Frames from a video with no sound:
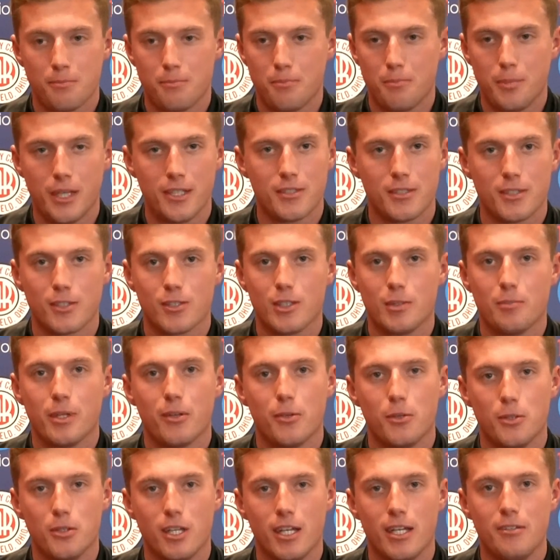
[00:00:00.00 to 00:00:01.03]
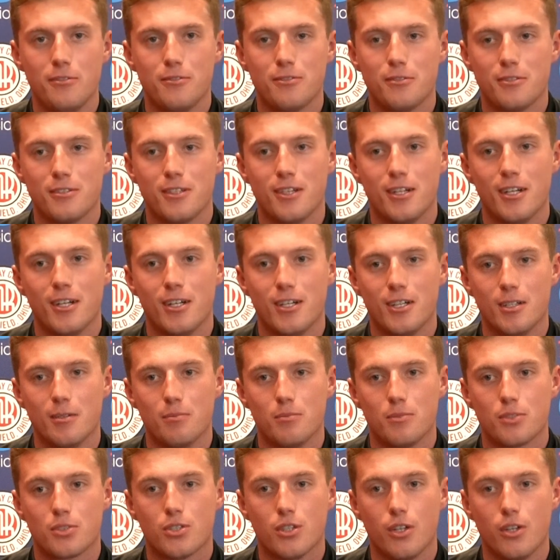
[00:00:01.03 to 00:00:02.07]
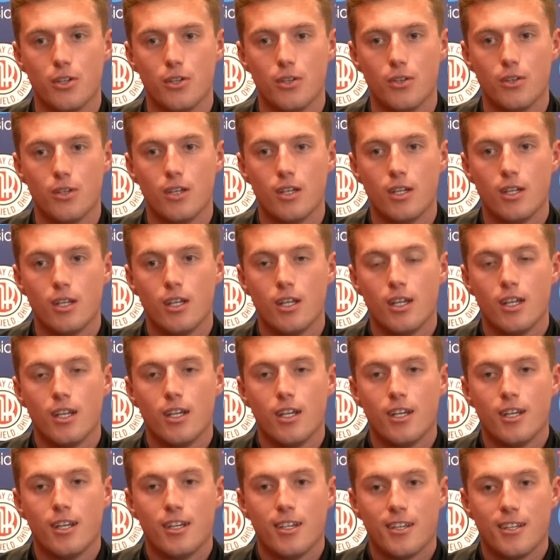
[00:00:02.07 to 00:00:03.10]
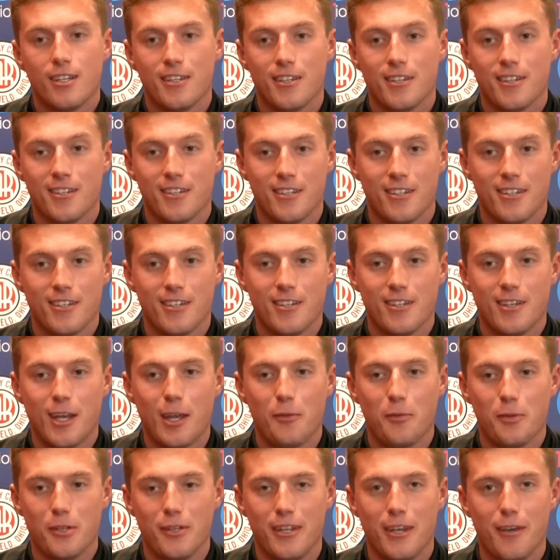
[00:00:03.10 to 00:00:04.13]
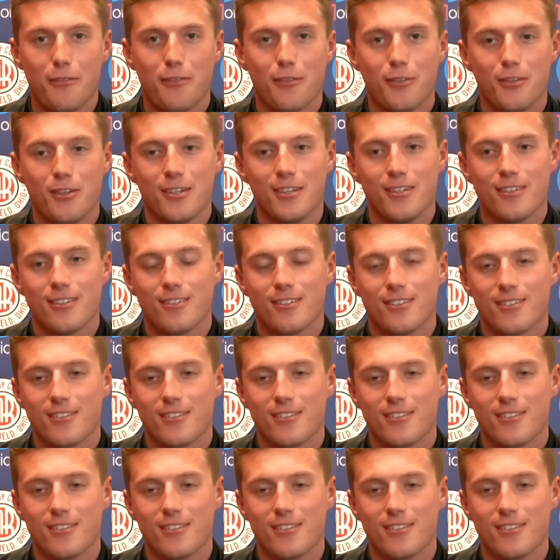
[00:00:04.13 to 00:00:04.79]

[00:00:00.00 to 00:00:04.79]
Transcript: basically my whole life. So I would definitely,